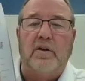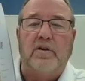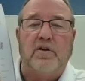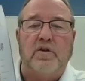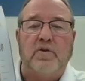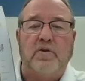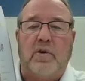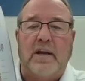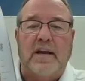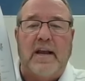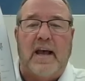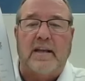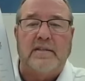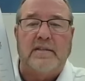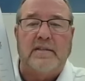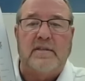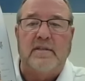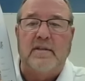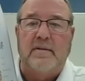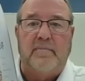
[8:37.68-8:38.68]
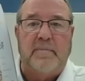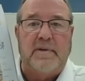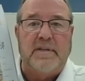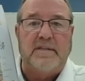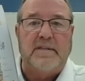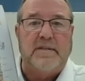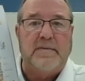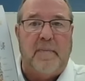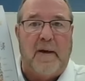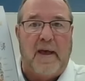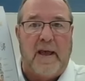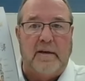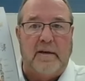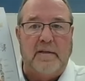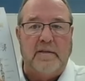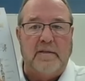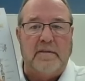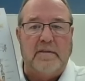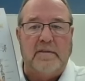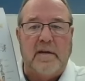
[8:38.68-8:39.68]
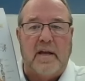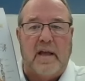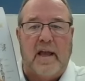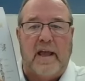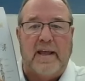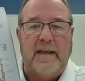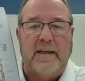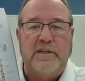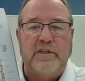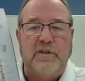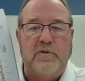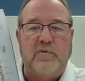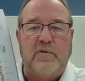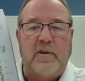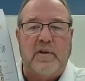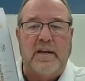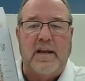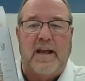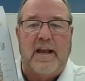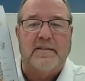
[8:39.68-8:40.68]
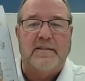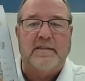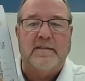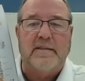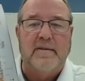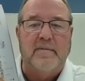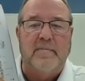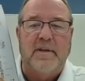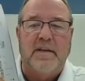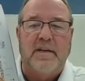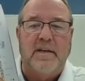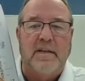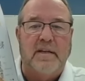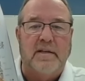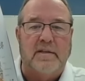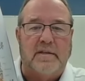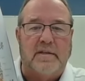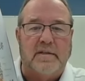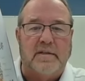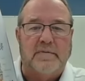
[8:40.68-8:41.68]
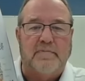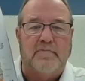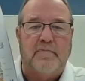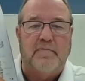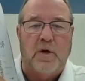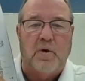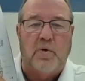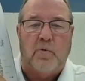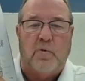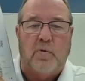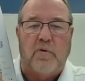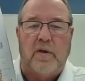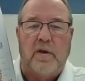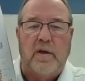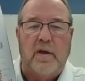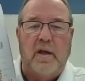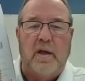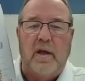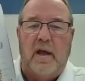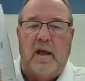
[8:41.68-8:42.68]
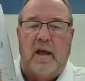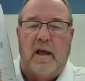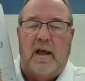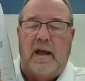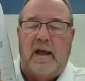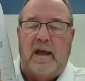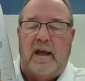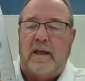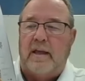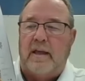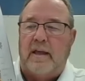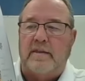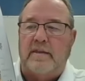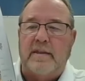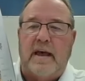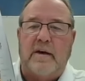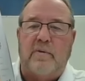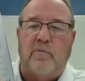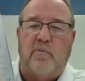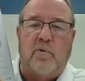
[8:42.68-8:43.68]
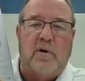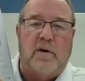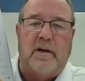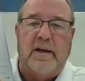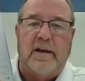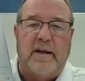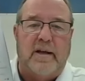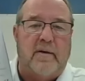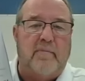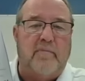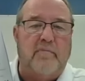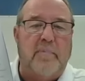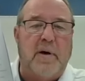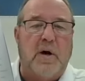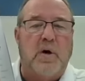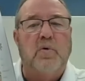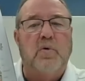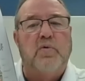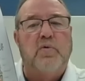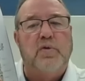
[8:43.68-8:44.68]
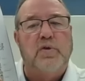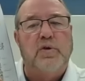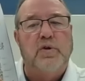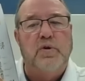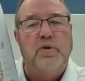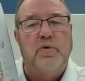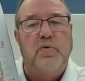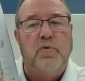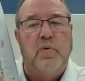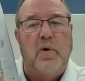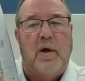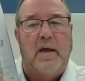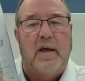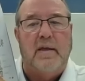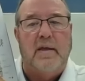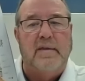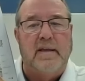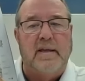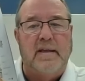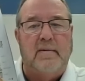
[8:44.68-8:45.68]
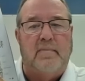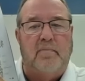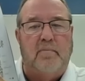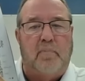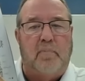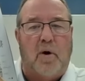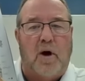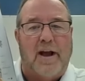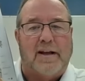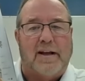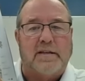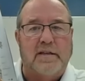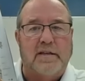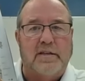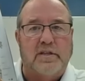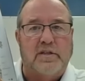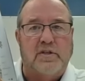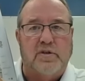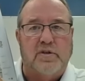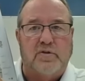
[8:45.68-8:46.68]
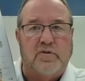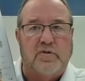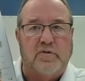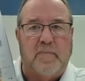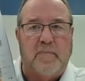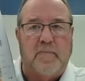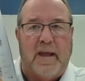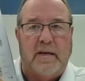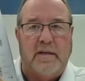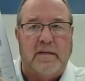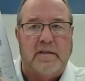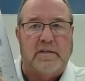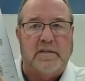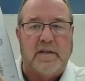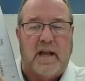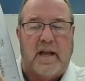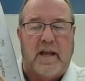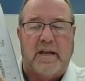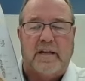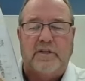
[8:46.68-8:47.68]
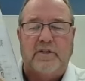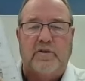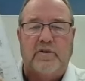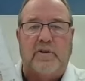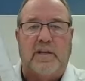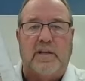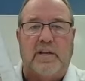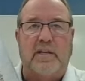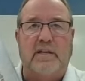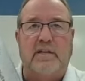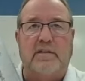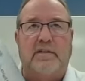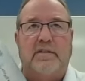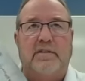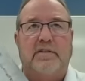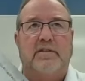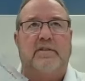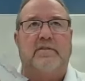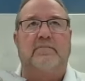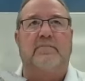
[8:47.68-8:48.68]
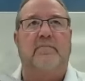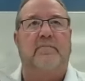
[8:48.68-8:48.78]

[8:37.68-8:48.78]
You can ask them in Spanish and you can ask them in English, both. And that will help both you and them practice your Spanish and your English.